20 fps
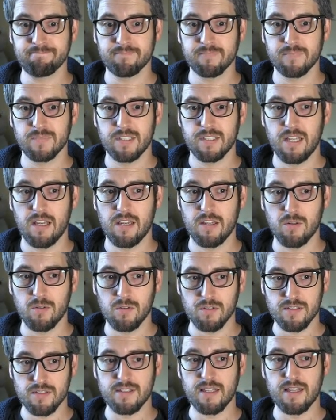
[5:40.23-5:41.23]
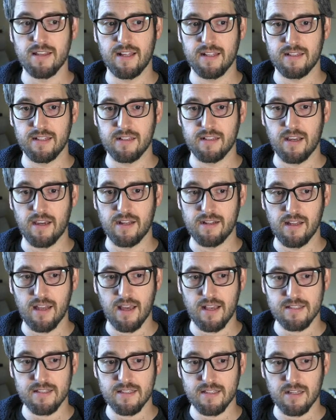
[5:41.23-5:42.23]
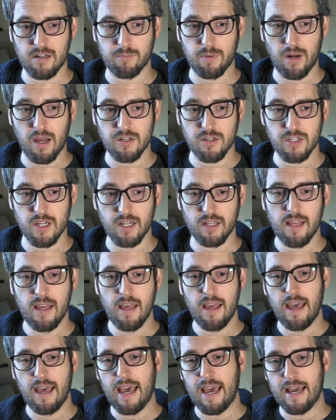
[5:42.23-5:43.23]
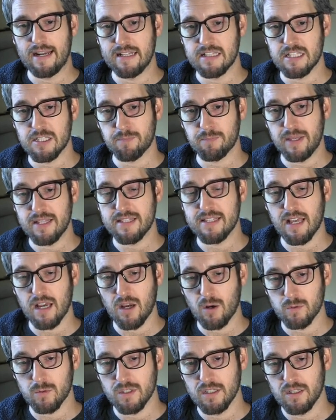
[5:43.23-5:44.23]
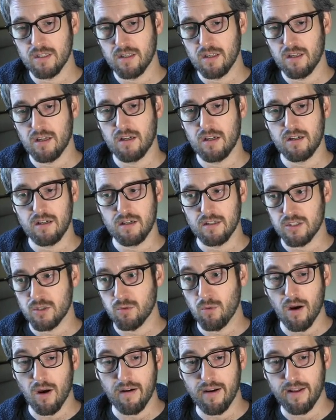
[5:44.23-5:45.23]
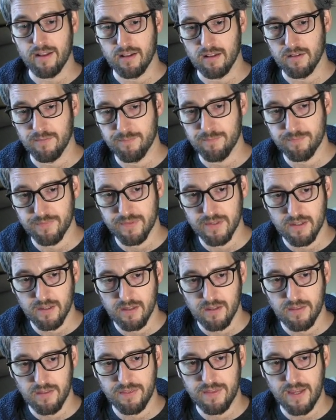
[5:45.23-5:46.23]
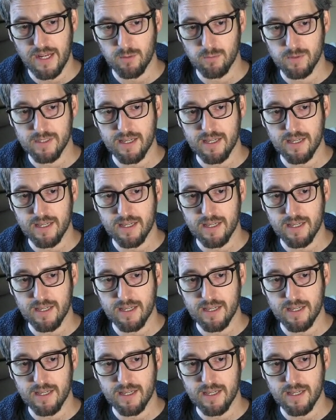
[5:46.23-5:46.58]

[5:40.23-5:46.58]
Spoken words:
There you'll see that it analyzes our project and it spits out a URL that we can